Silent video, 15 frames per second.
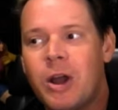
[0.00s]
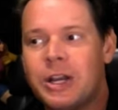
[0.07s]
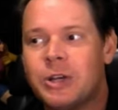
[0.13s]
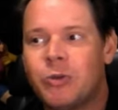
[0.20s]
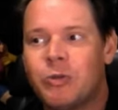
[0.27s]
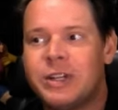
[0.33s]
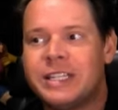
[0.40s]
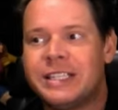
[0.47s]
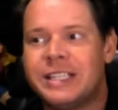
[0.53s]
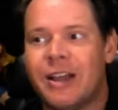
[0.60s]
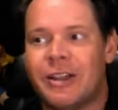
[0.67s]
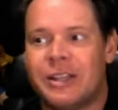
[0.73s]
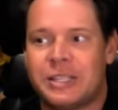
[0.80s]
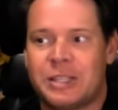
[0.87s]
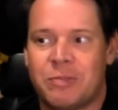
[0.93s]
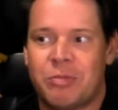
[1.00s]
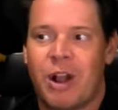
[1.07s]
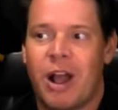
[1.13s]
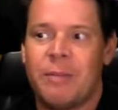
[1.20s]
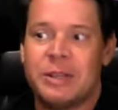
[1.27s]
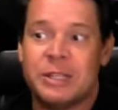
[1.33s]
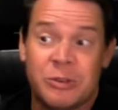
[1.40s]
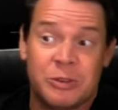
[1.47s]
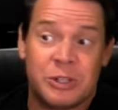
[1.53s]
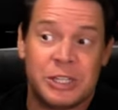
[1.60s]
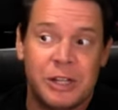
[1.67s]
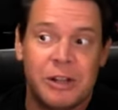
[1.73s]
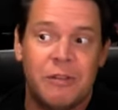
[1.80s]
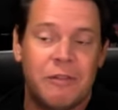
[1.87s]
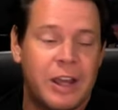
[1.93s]
wanted to resell this, the problem is they're
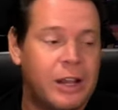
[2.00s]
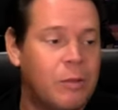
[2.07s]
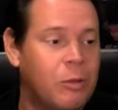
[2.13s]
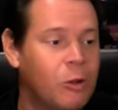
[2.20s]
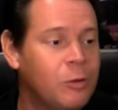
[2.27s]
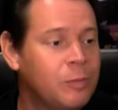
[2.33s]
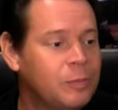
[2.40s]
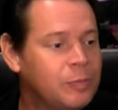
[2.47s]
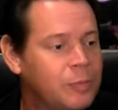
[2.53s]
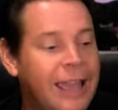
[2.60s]
still available,